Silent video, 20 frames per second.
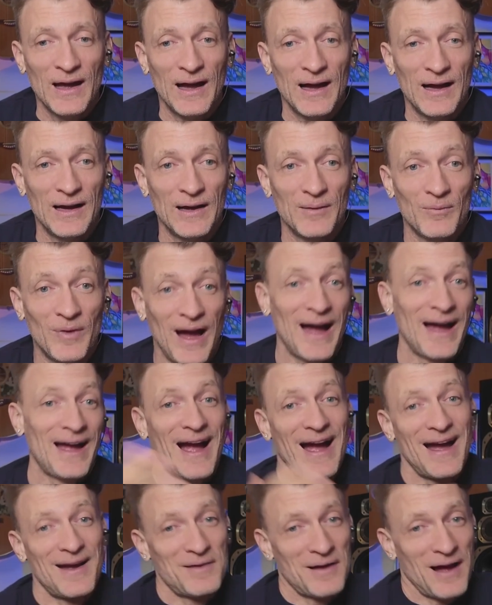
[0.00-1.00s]
I'm
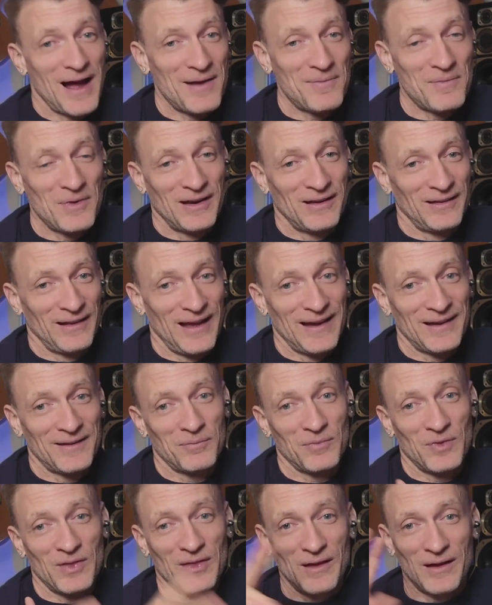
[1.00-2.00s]
on
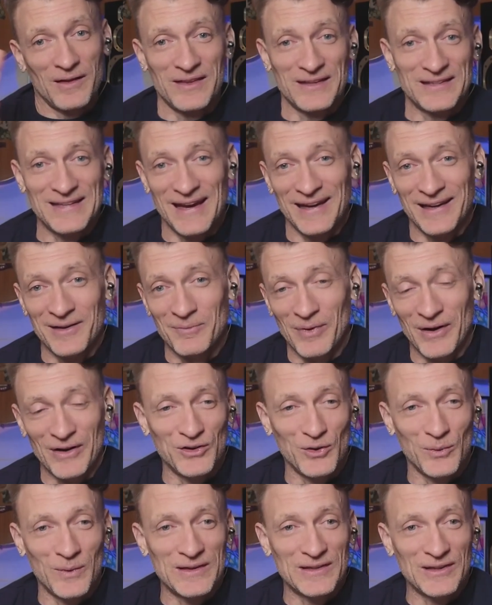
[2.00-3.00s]
the second
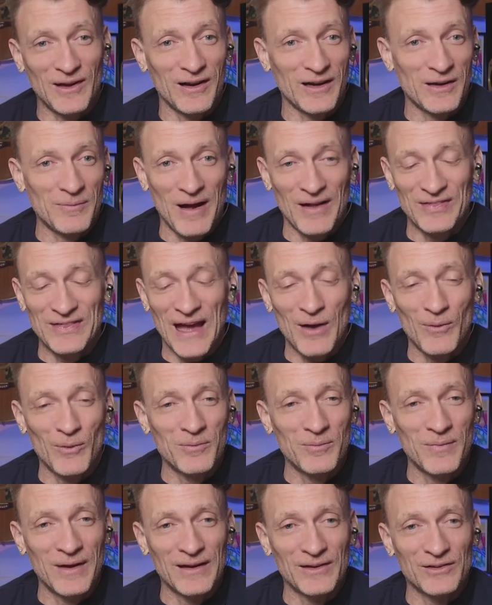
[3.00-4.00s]
budget we talk about. That
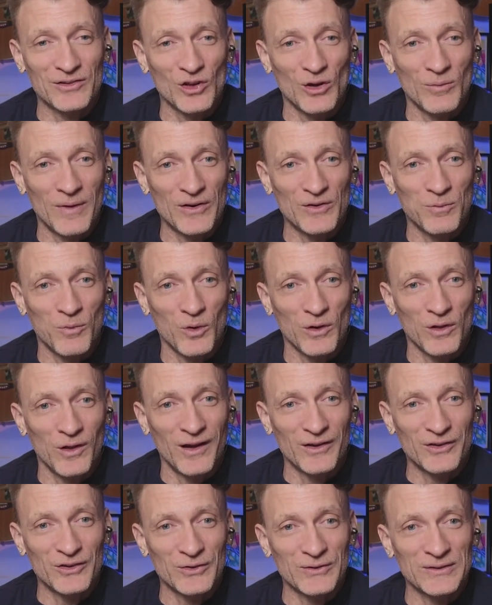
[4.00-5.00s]
one makes so much more
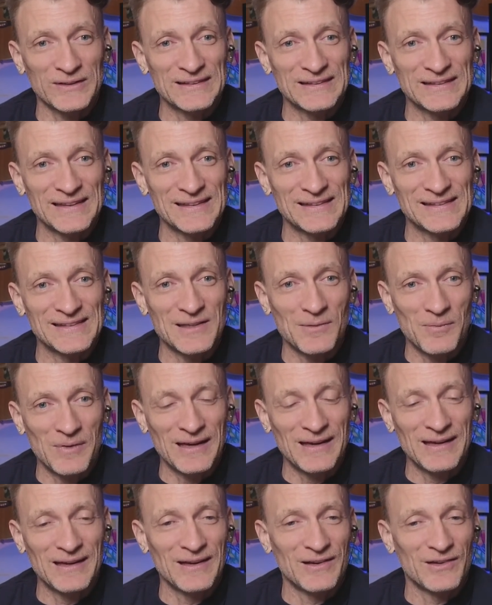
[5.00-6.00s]
logical sense to
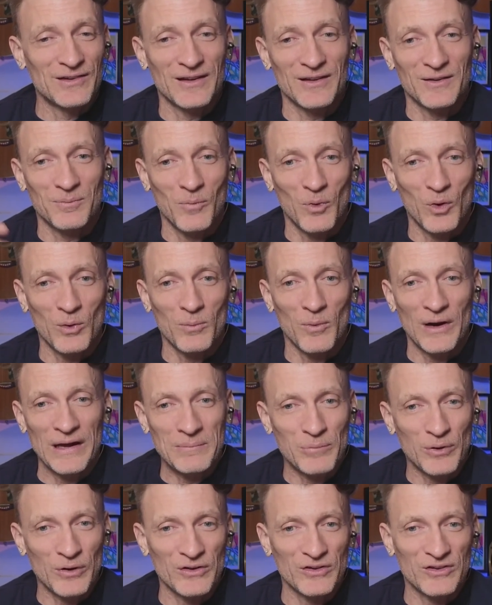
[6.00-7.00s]
me, and it's just more
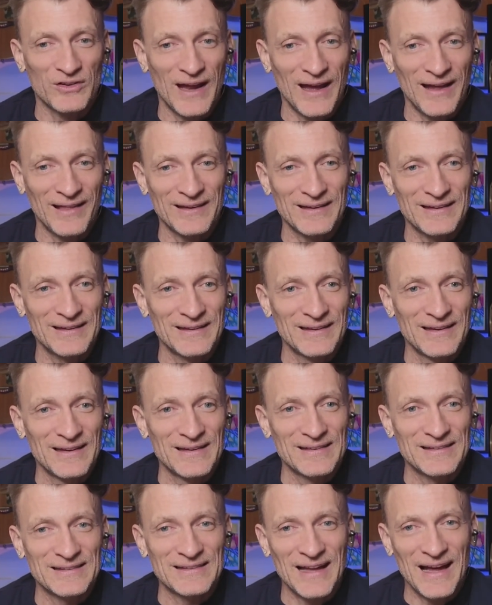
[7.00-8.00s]
my personality
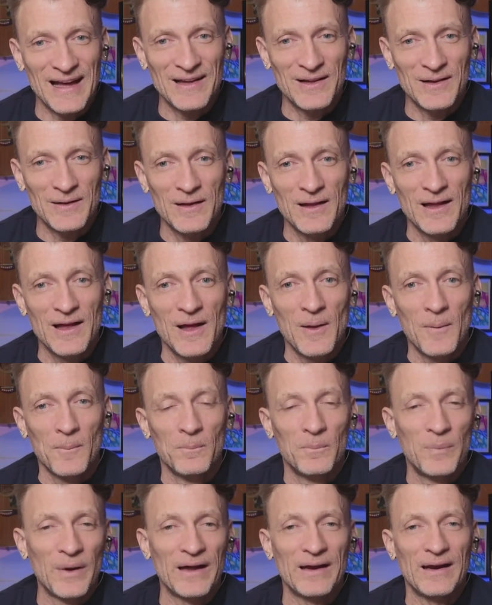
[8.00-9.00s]
style.
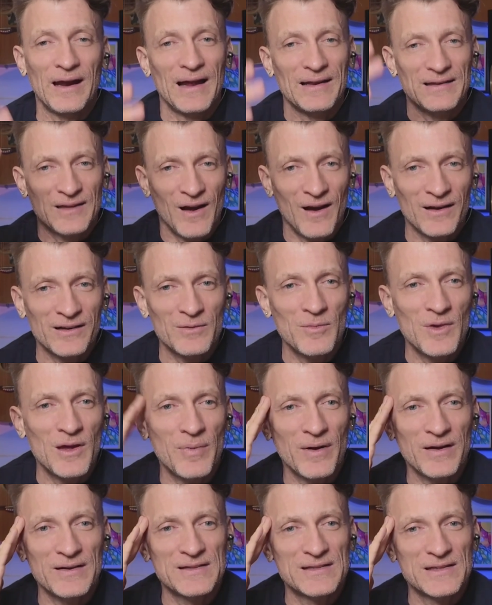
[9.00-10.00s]
But talk to me
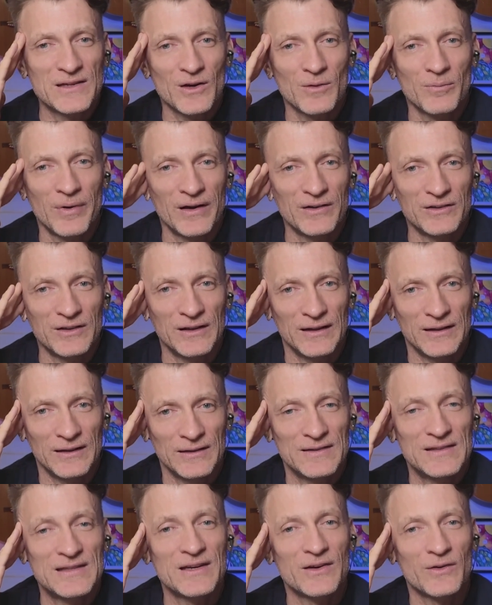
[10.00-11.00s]
about zero-based
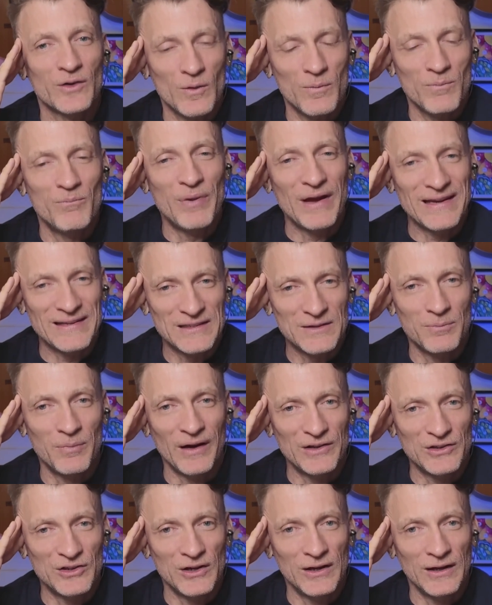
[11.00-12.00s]

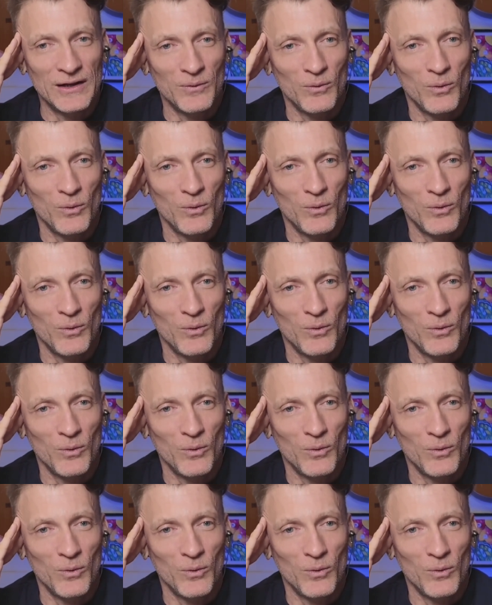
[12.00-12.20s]
budgeting.